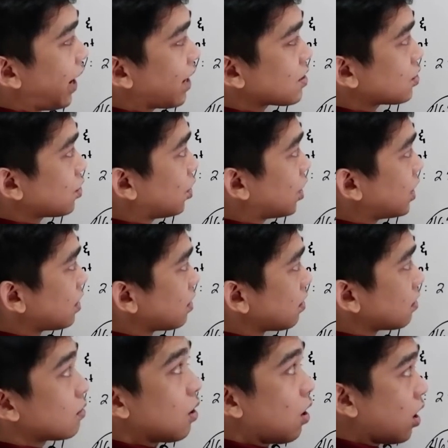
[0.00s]
escort,
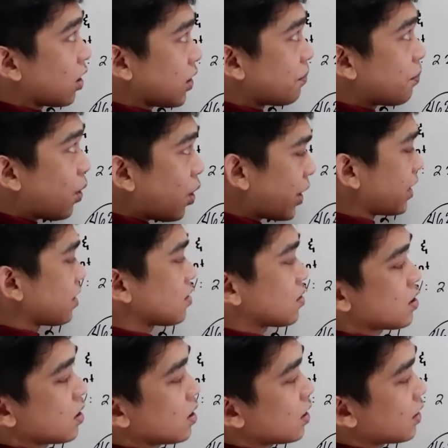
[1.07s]
all the
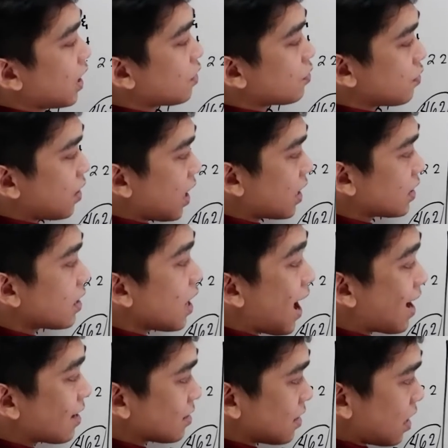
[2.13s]
boys can run
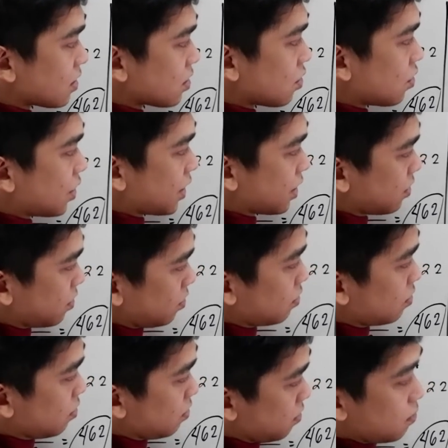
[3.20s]
as escort.
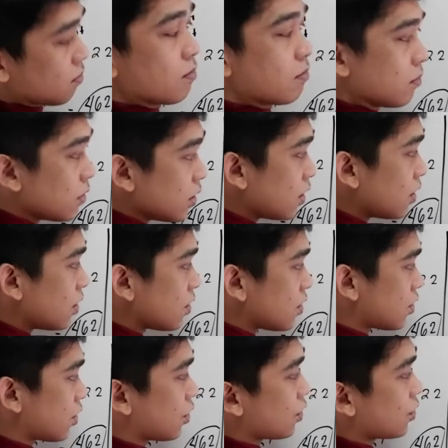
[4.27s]

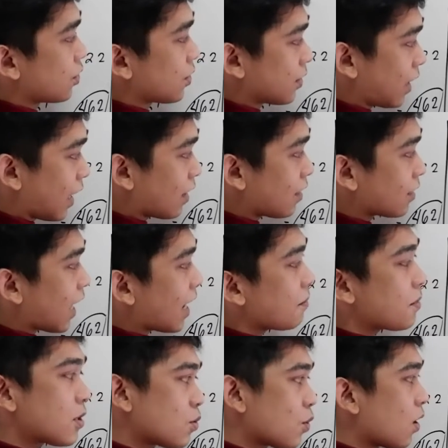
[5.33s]
So 10
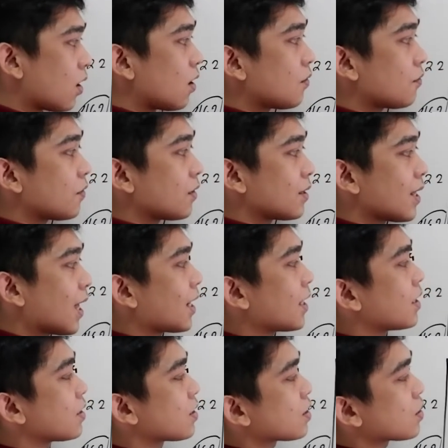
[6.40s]
times 12,
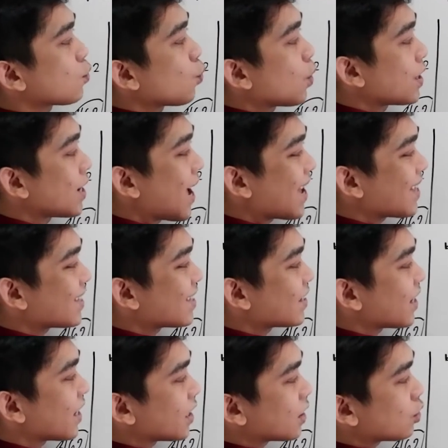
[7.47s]
that is
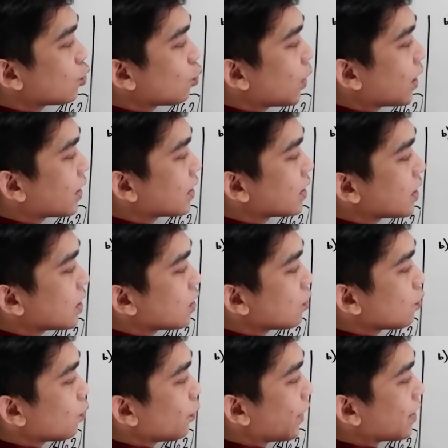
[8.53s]
120
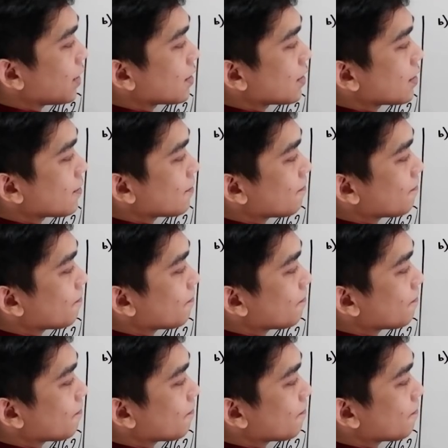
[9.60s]
ways.